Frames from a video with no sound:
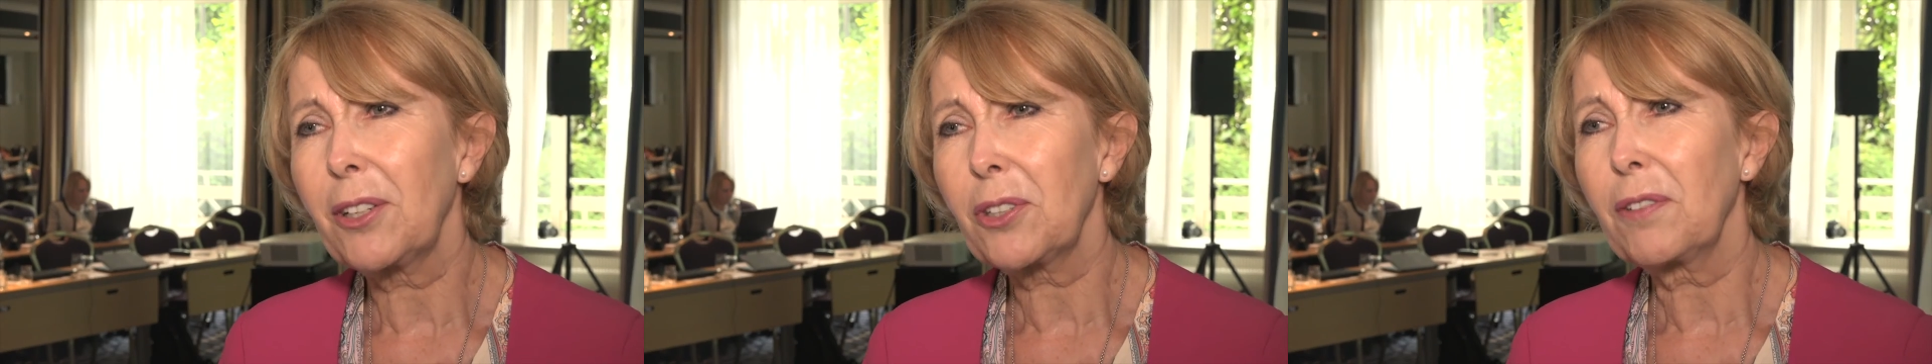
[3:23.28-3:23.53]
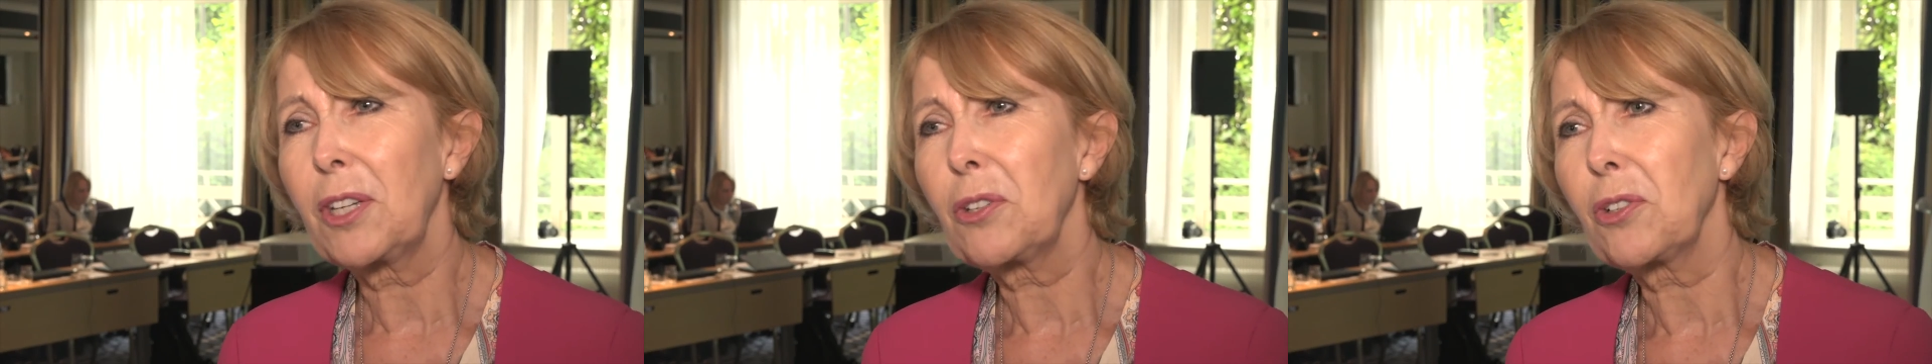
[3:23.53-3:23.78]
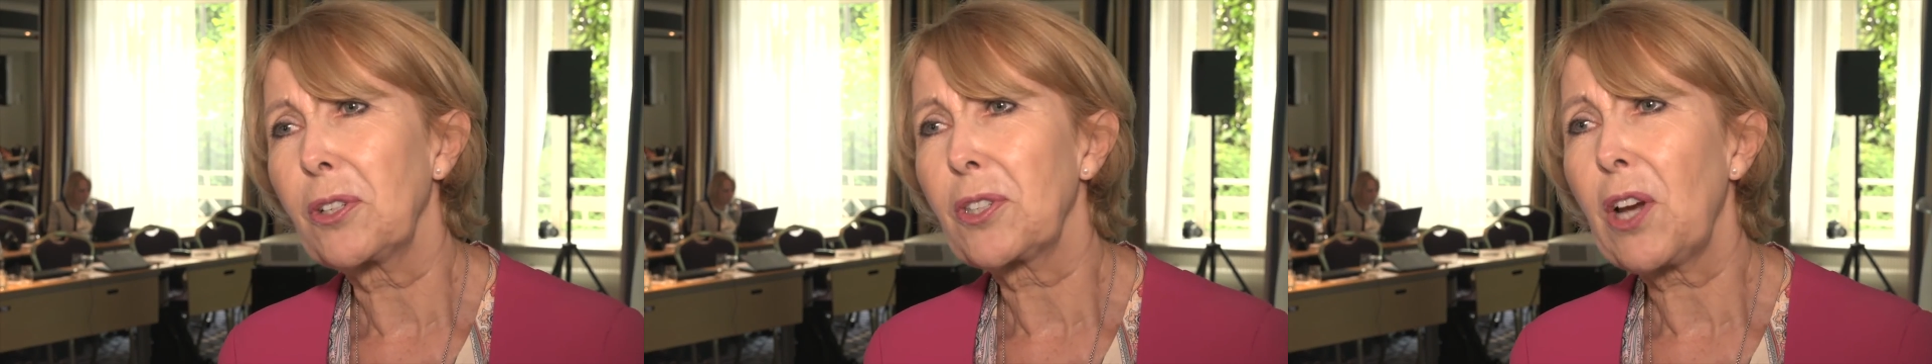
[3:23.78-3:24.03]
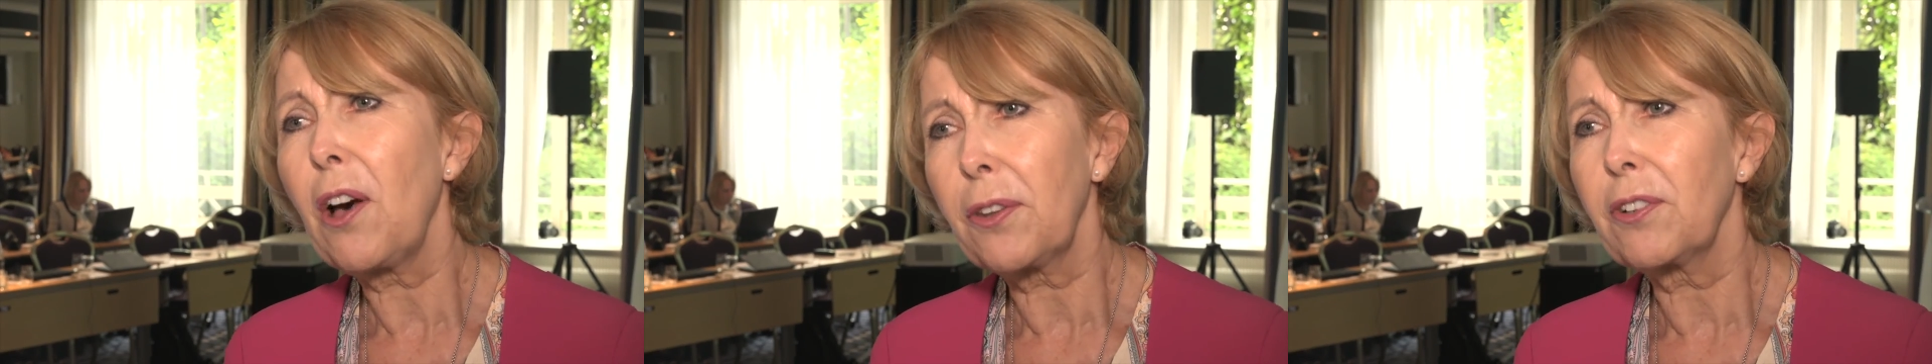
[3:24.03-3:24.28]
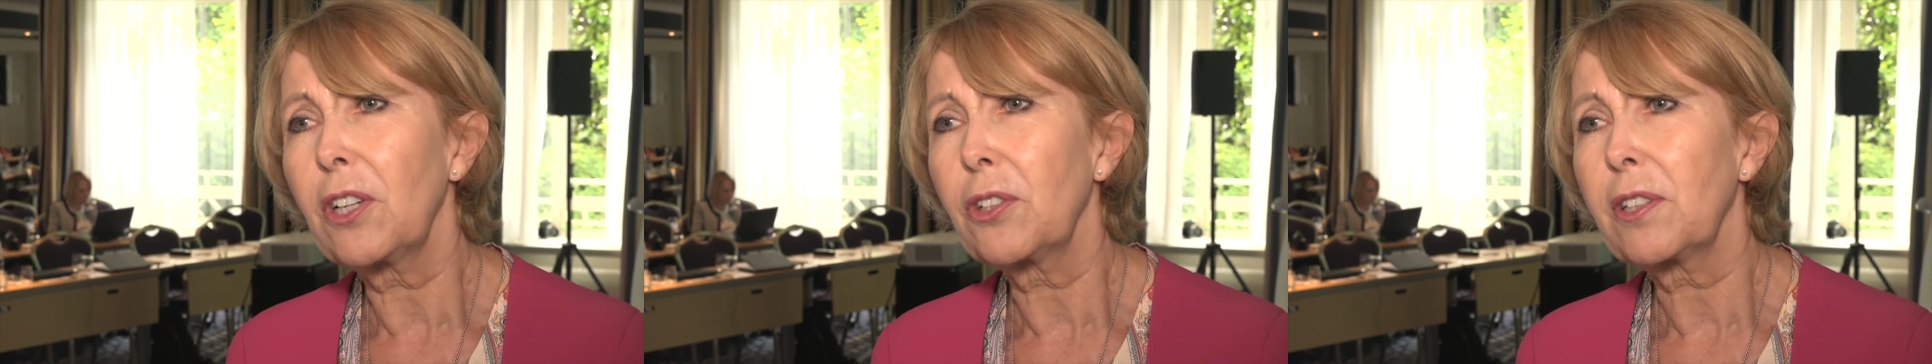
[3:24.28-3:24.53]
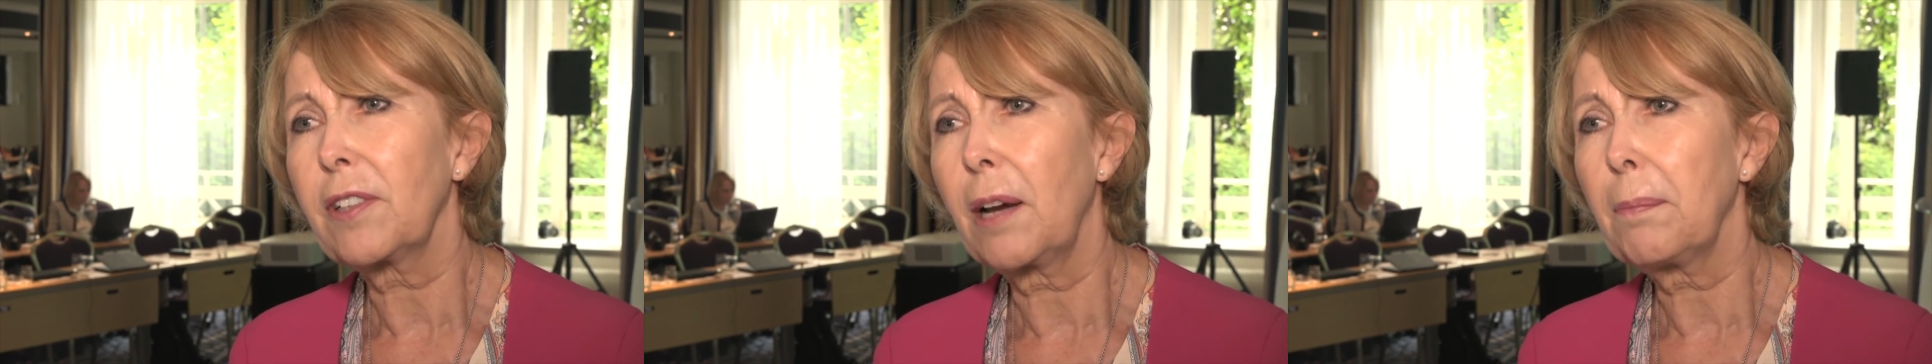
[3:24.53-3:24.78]
a lot of interest? Are there a
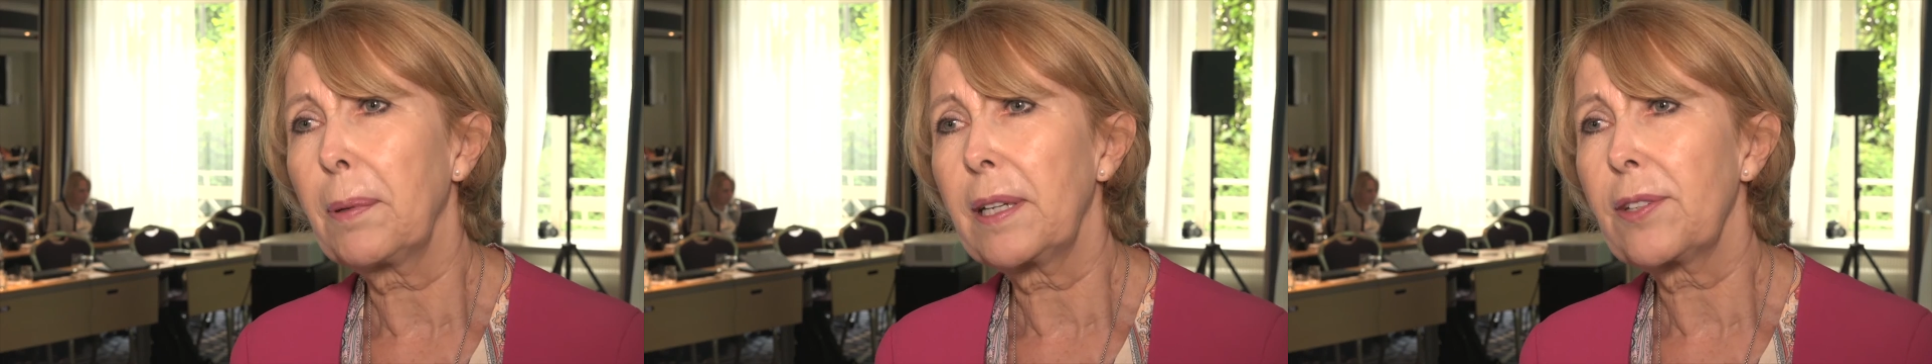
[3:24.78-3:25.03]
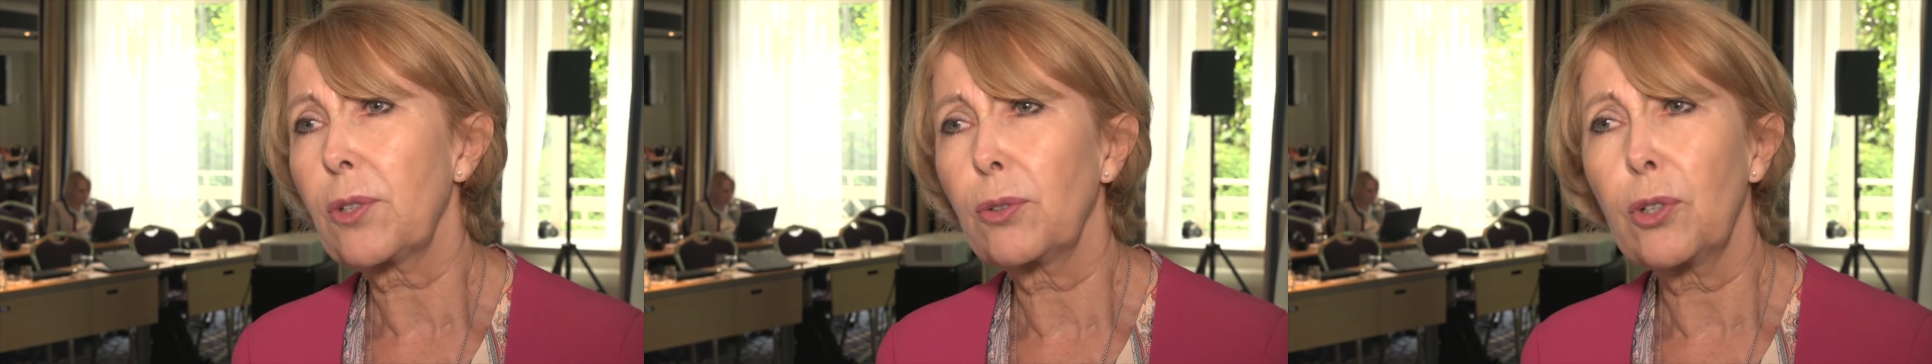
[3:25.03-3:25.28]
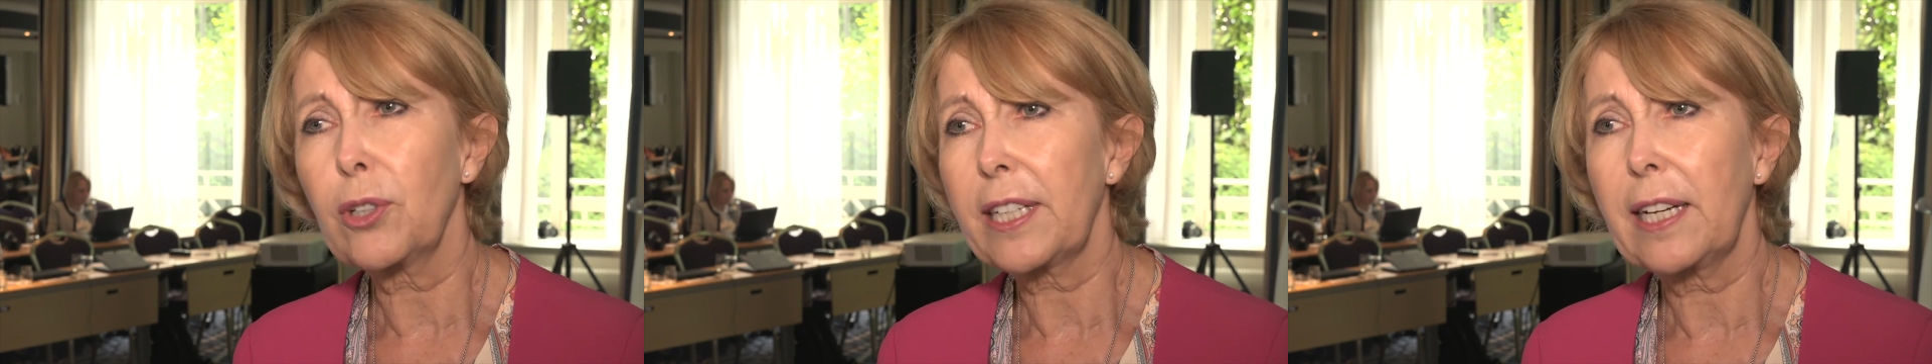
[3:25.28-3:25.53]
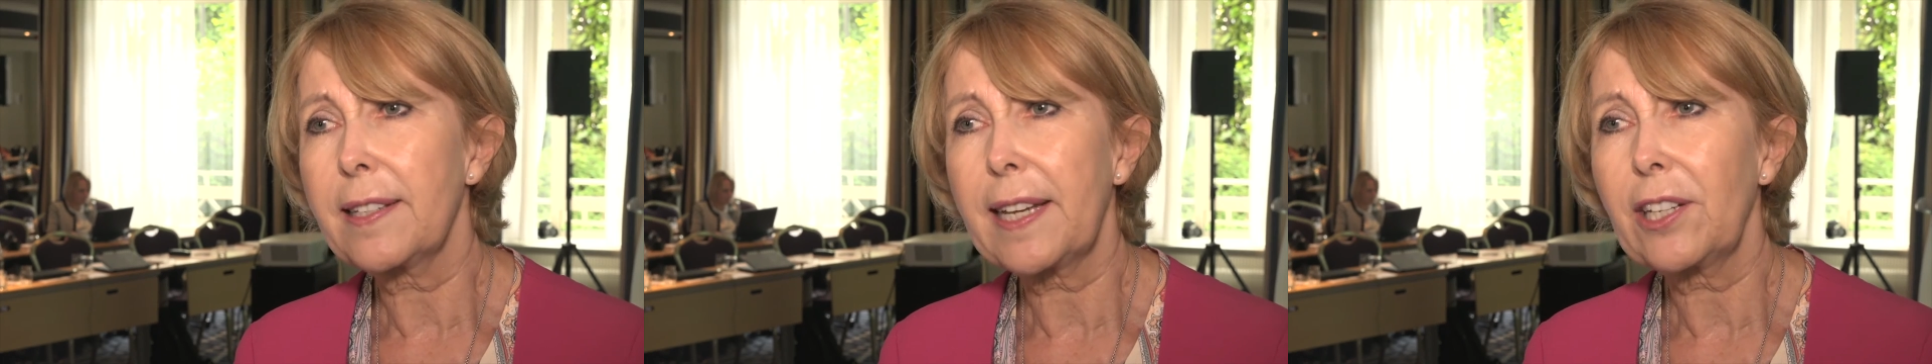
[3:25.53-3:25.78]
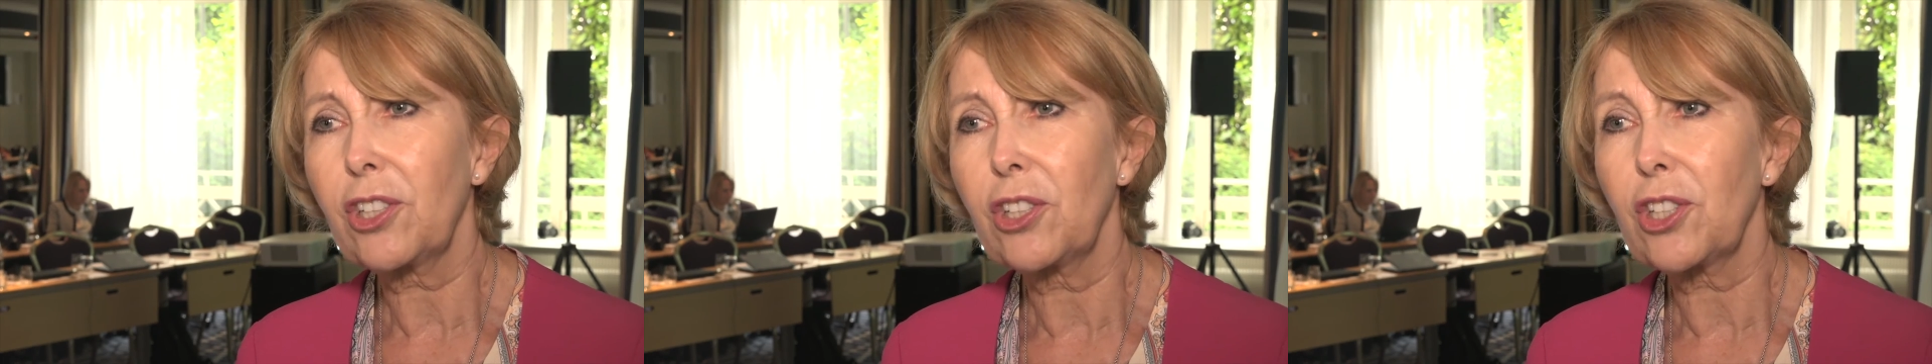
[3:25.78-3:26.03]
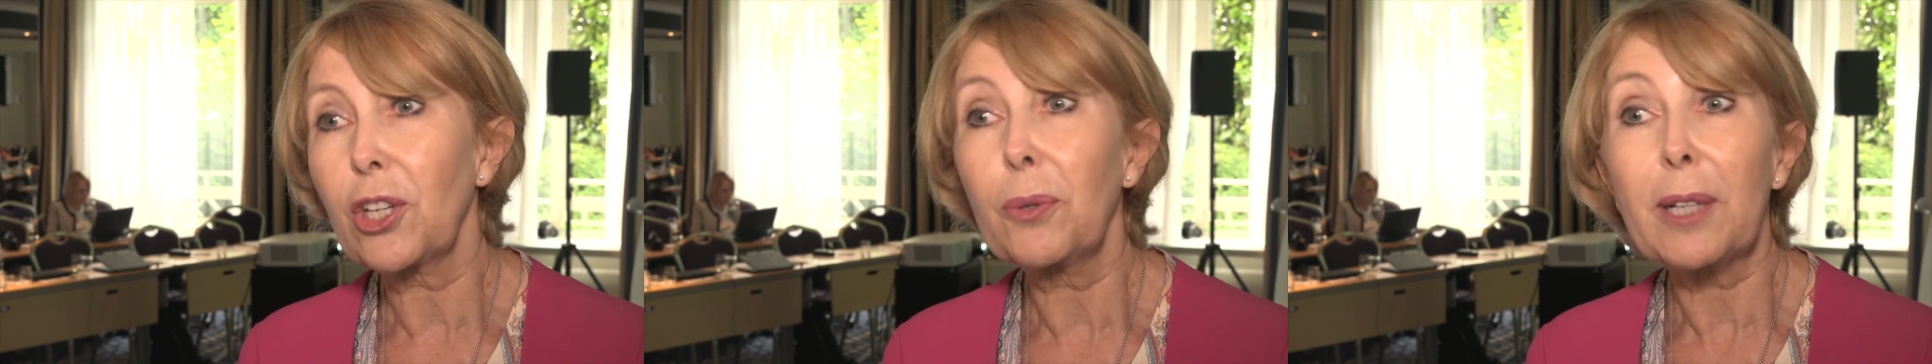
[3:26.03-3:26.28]
lot of companies or
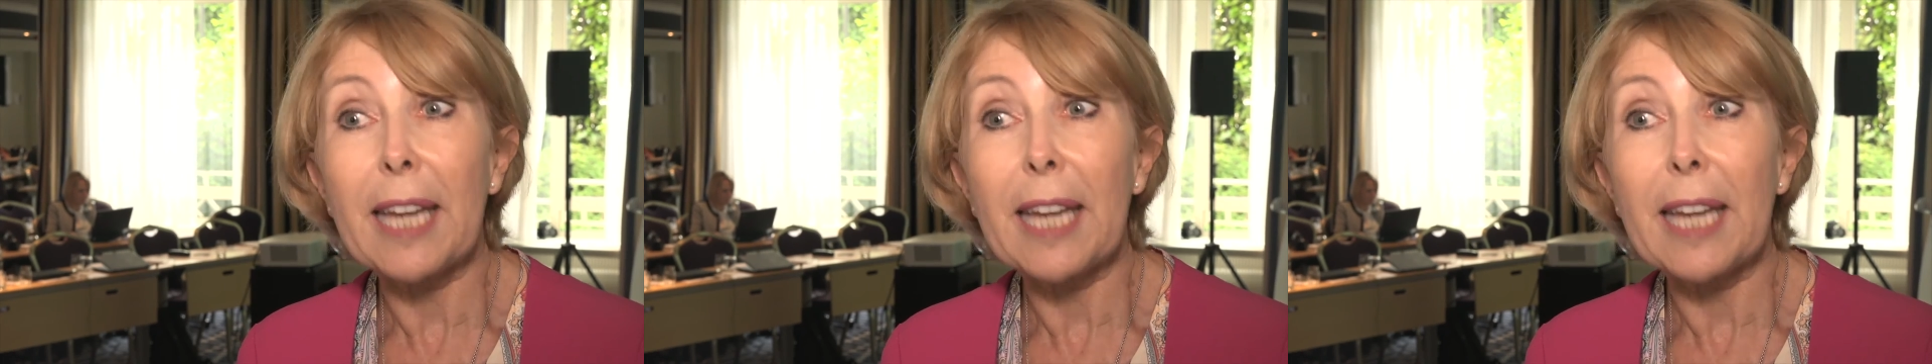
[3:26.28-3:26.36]
organisations who are